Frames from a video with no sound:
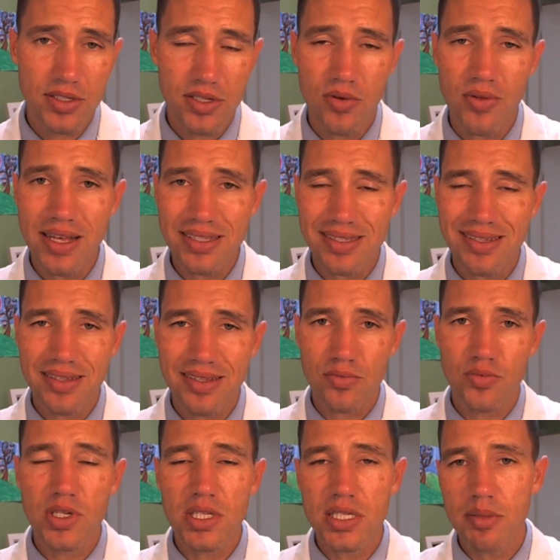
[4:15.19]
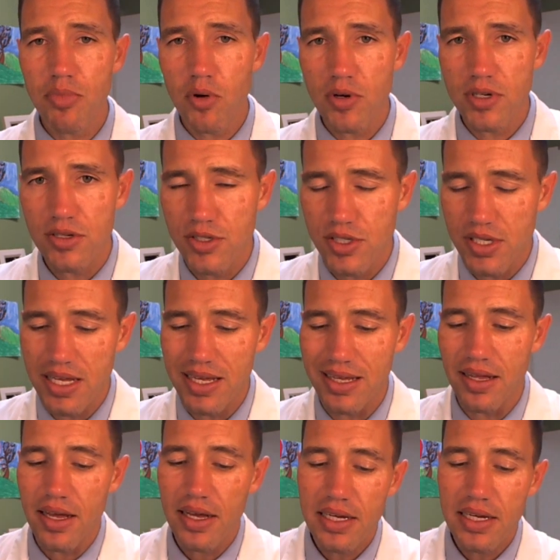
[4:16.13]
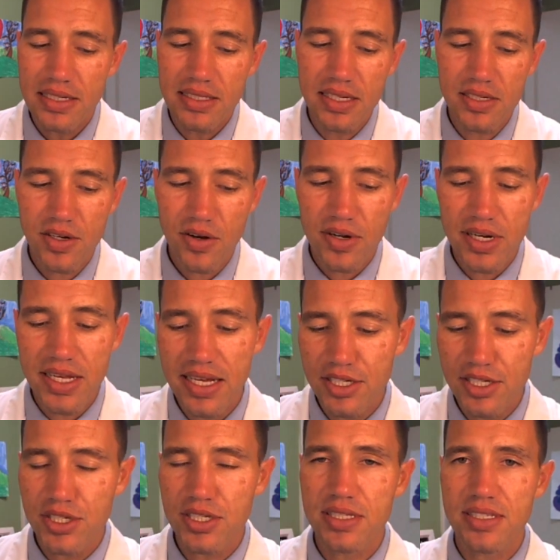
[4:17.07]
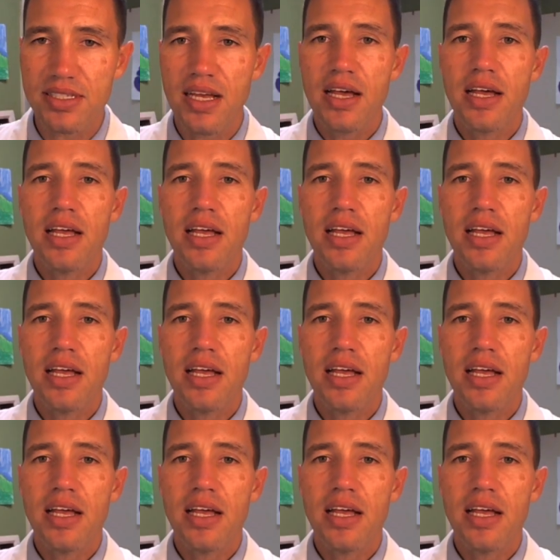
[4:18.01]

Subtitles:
So that's really important to understand. Disc herniations,